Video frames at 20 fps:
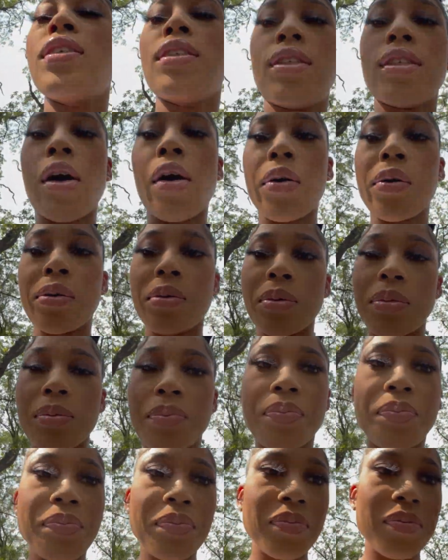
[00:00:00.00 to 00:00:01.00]
So
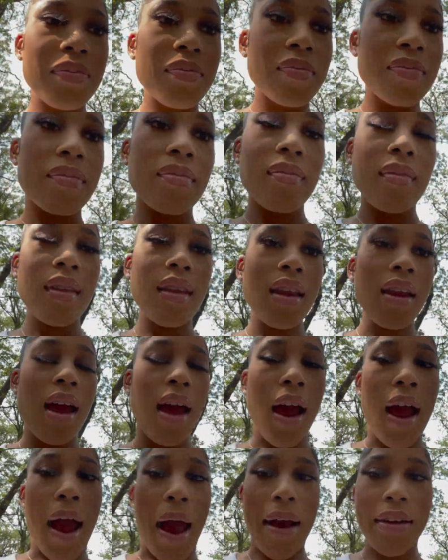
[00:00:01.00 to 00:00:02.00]

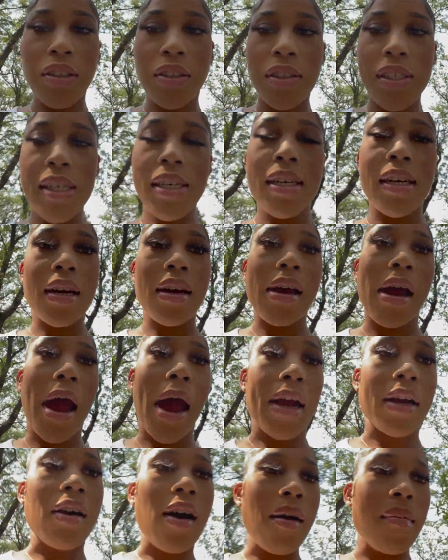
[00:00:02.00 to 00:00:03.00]
I drank,
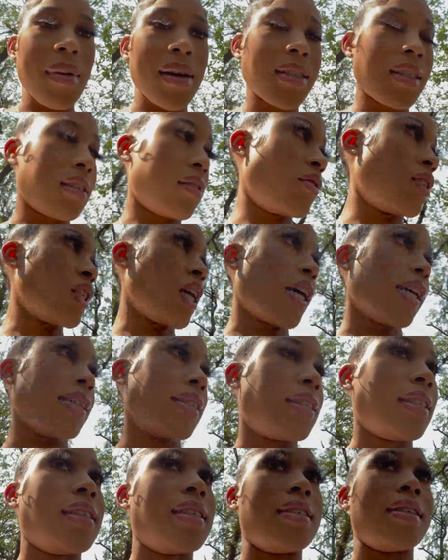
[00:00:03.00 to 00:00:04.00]
I caught myself trying
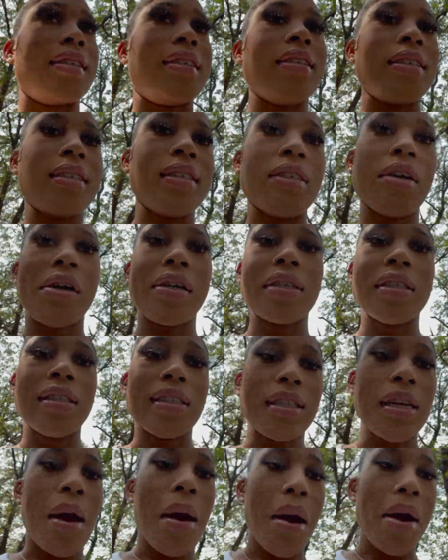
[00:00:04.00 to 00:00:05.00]
to
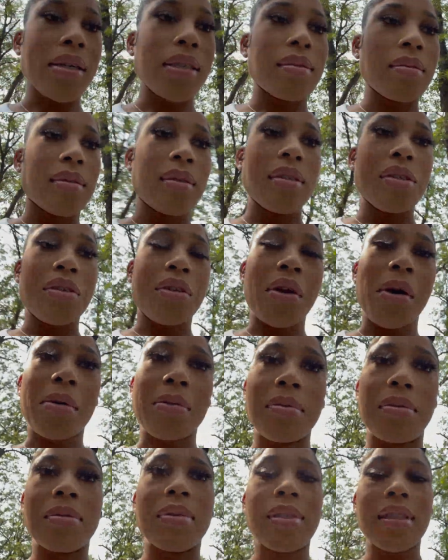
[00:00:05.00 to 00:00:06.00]
you
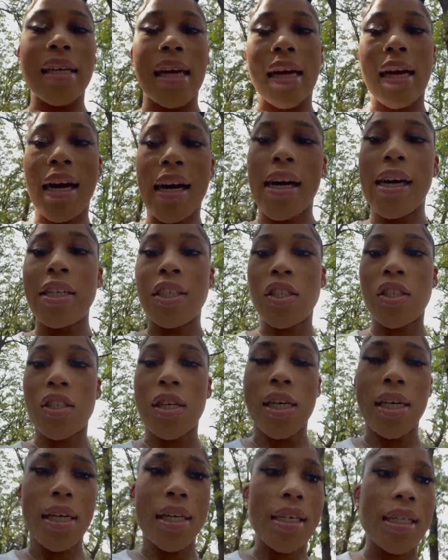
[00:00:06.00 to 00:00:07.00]
know, stay
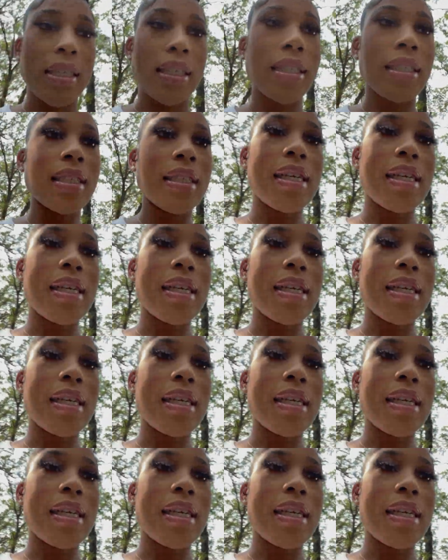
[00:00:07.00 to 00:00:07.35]
hydrated.